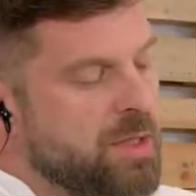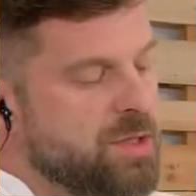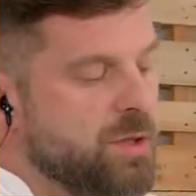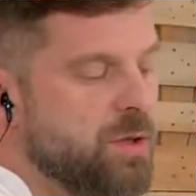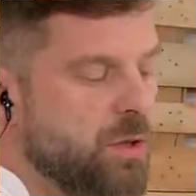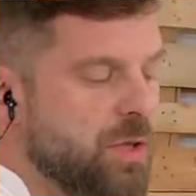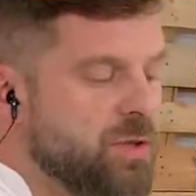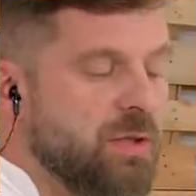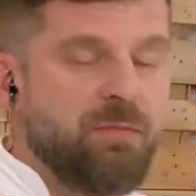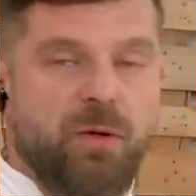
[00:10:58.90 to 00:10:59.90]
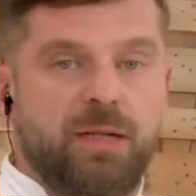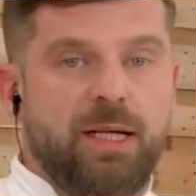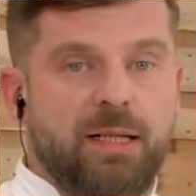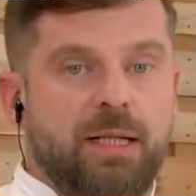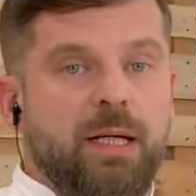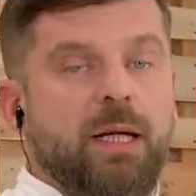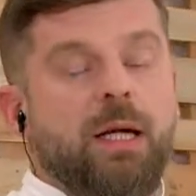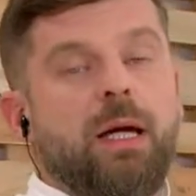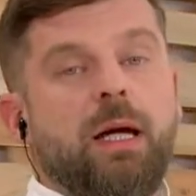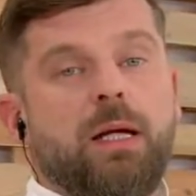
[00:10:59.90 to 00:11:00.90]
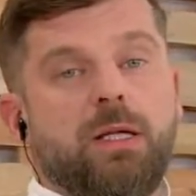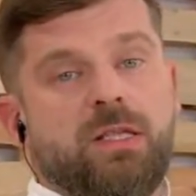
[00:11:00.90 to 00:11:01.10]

So in order to avoid that, you